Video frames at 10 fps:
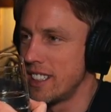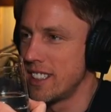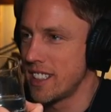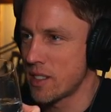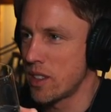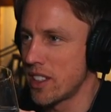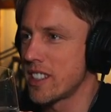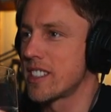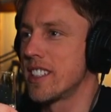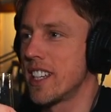It's quite nice
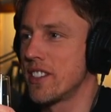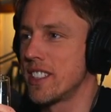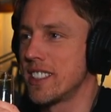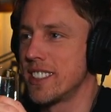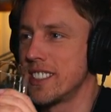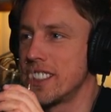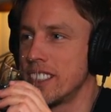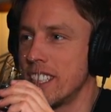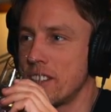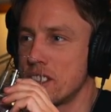to have a
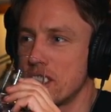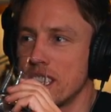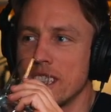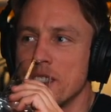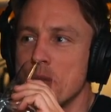drink.